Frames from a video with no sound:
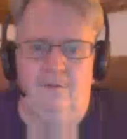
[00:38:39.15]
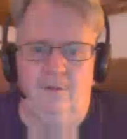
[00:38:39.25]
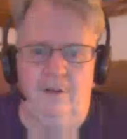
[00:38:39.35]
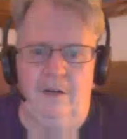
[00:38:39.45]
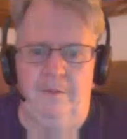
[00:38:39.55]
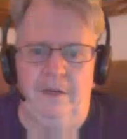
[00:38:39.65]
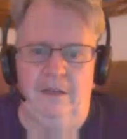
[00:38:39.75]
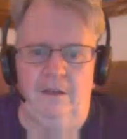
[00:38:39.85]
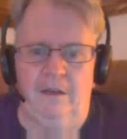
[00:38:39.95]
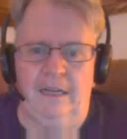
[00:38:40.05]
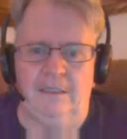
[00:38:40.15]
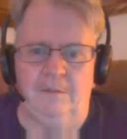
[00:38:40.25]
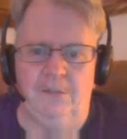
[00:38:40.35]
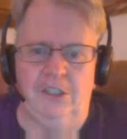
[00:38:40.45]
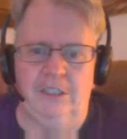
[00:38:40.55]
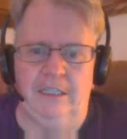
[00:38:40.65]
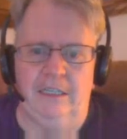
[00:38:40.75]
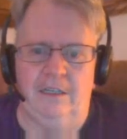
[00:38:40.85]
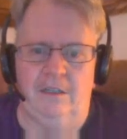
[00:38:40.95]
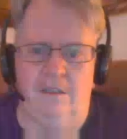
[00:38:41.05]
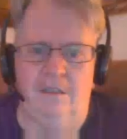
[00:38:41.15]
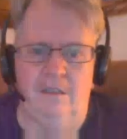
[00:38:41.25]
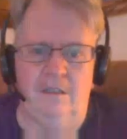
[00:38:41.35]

We're going to be looking at some shit here.